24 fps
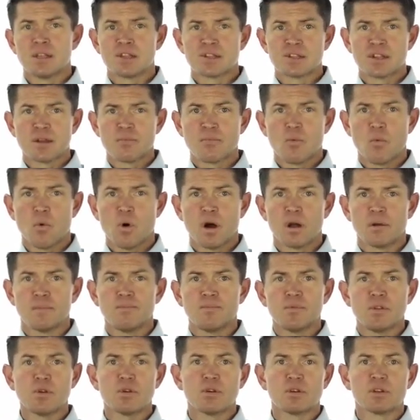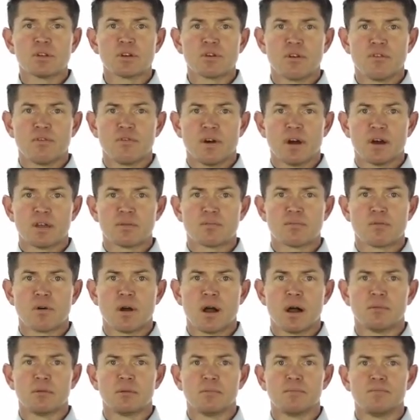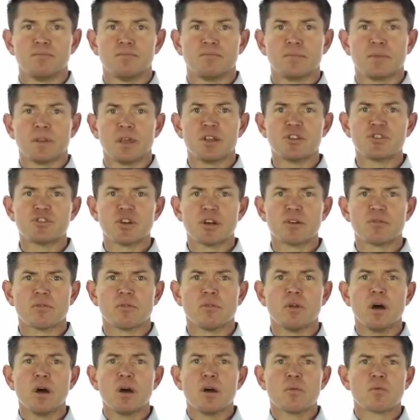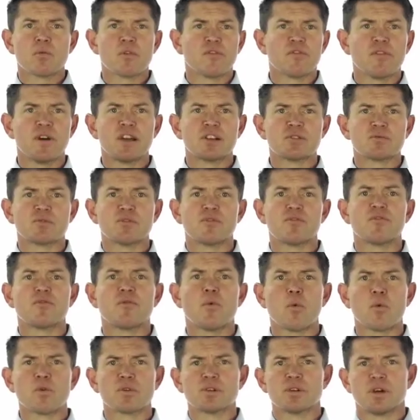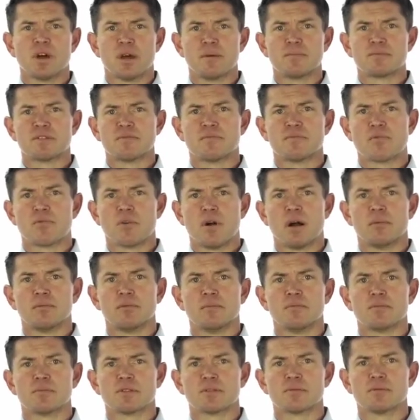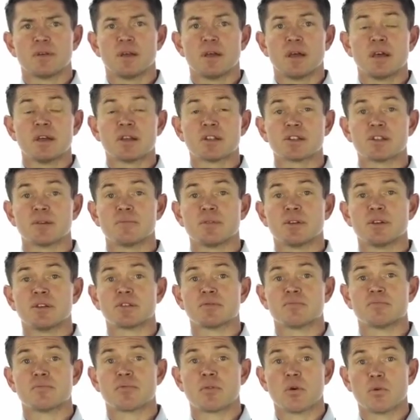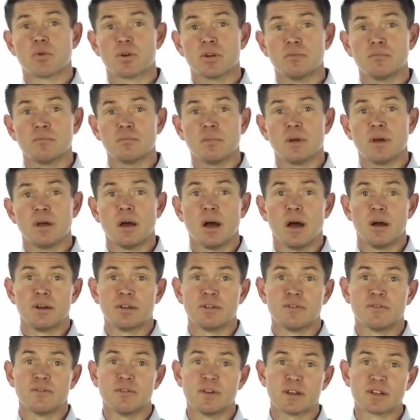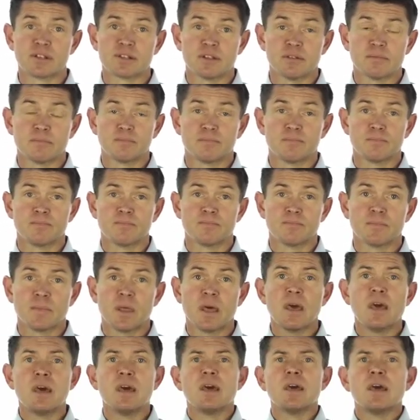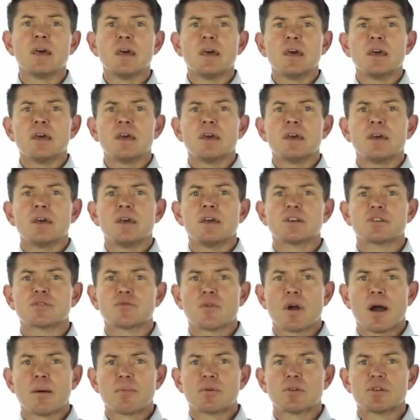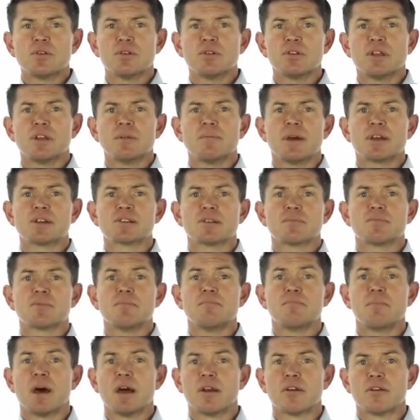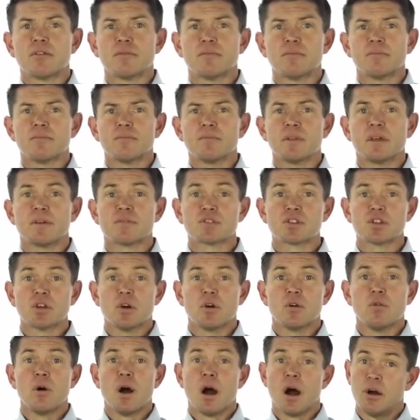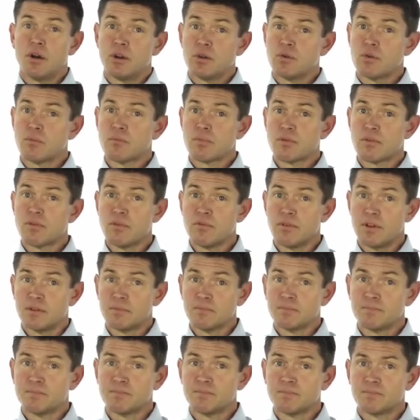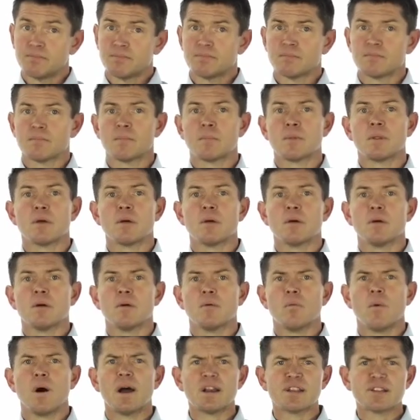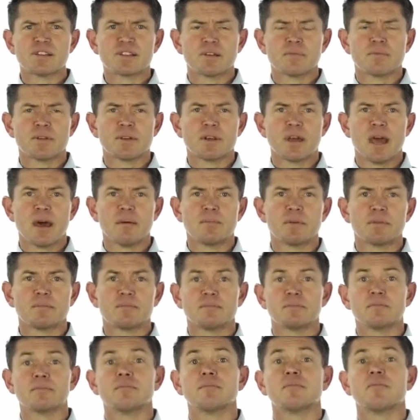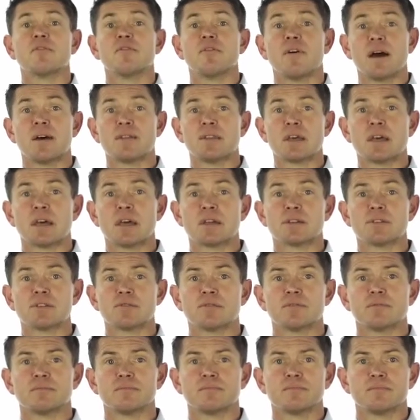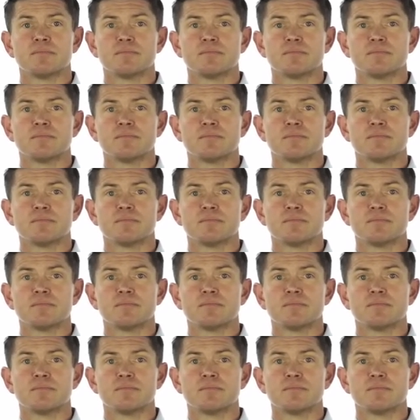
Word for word: In step one, you clarify the problem. In general, we're faced with four types of problems. Something is broken, how do you fix it? Is there opportunity to make something better? If so, how do you improve it? Why did something happen? find the answer.